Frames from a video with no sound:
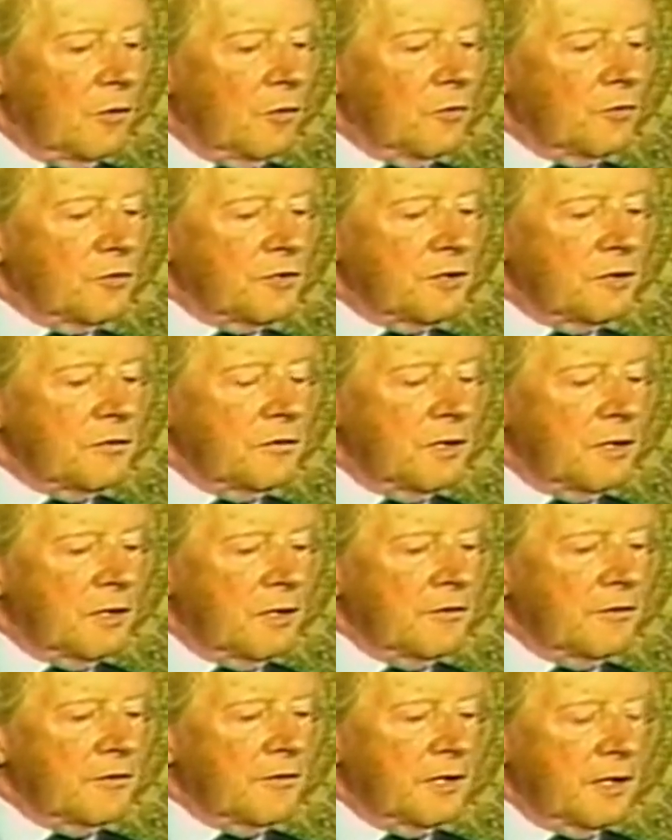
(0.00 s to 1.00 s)
Also,
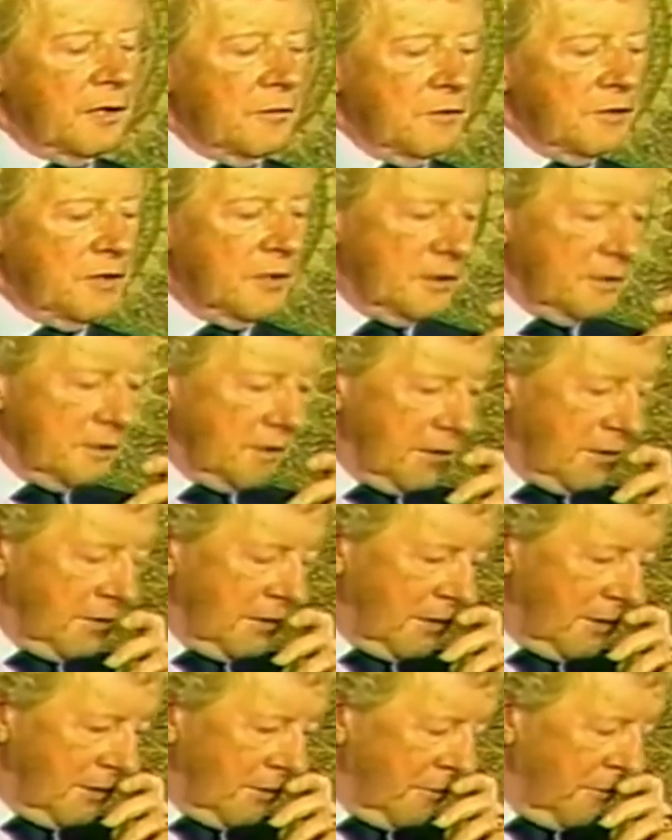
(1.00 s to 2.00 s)
another thing which is
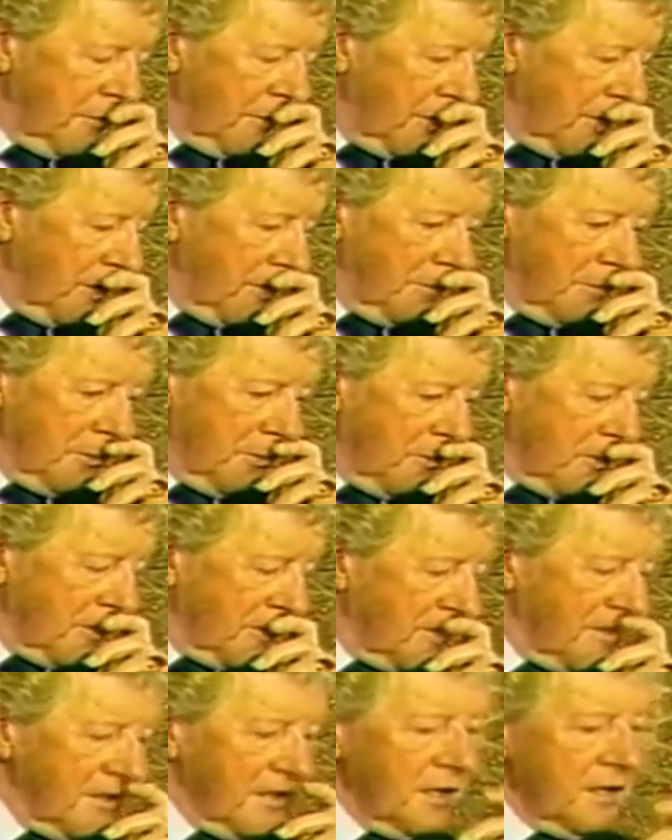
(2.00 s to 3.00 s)
very
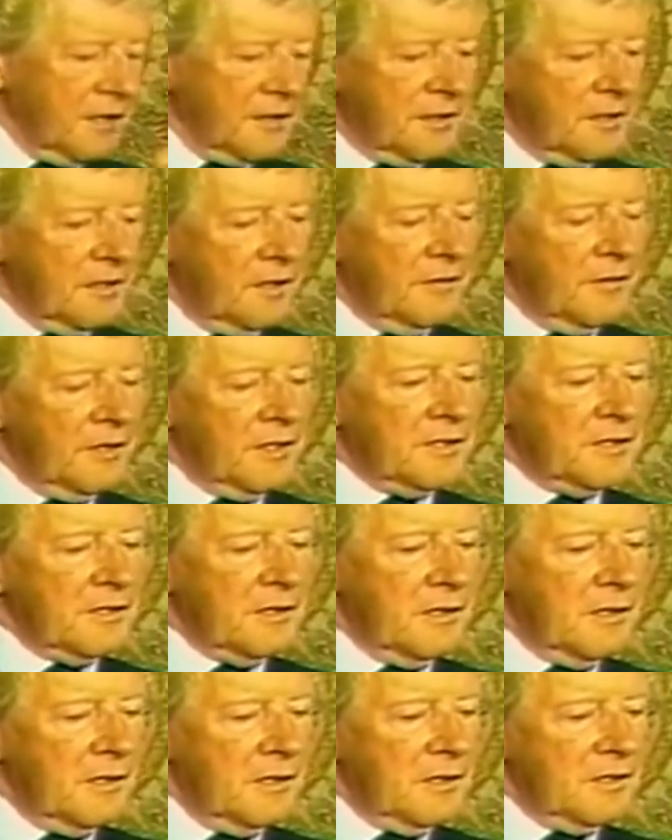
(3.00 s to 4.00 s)
important is that this
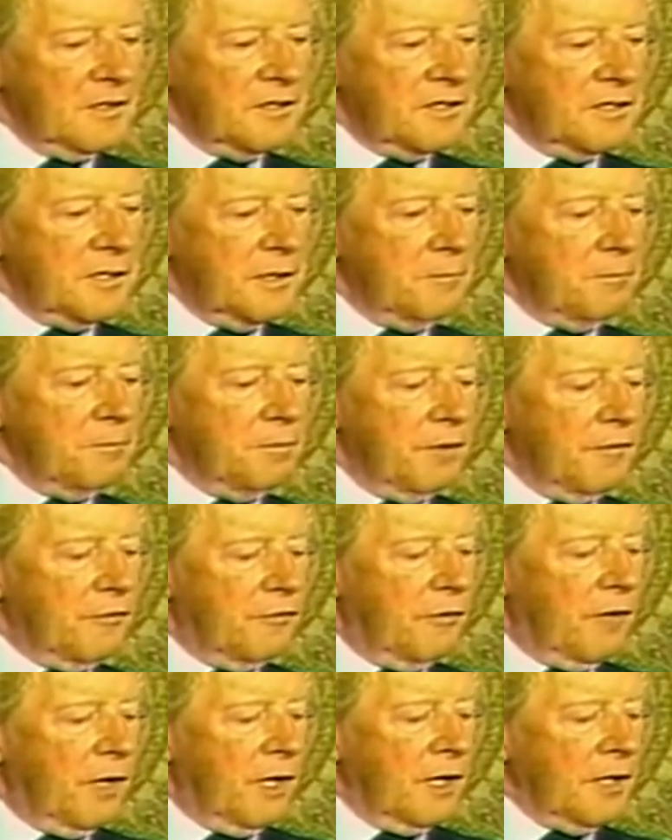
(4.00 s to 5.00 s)

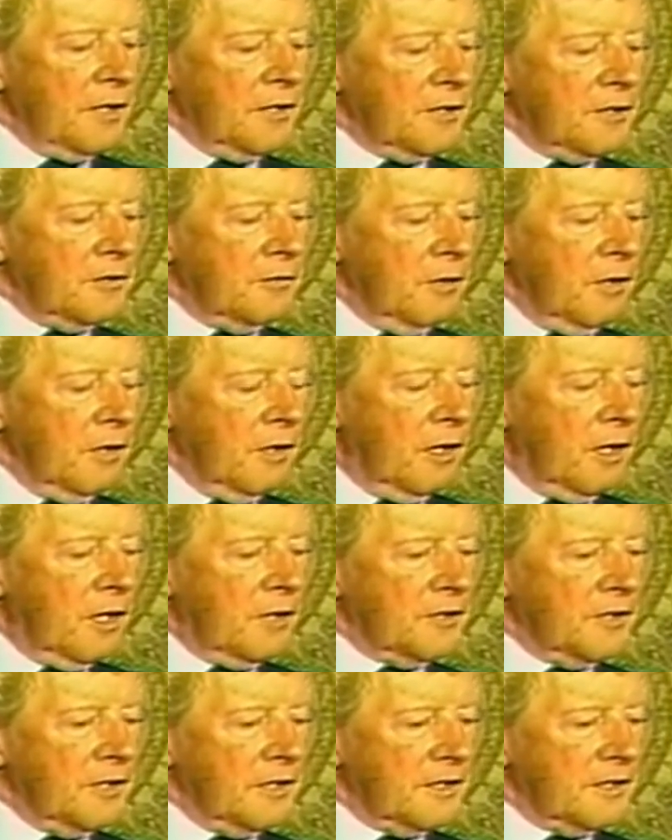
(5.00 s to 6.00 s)
simplifies to a
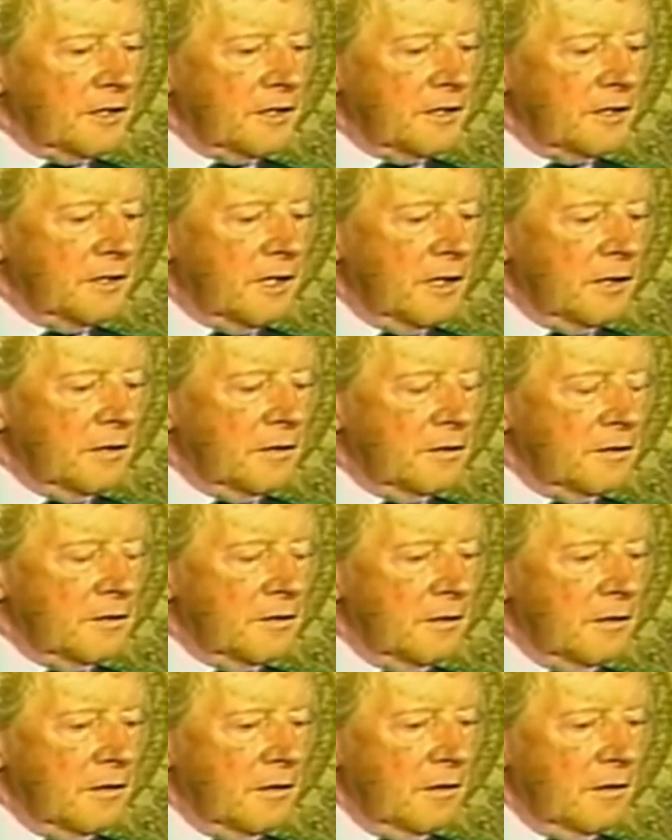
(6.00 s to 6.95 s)
large extent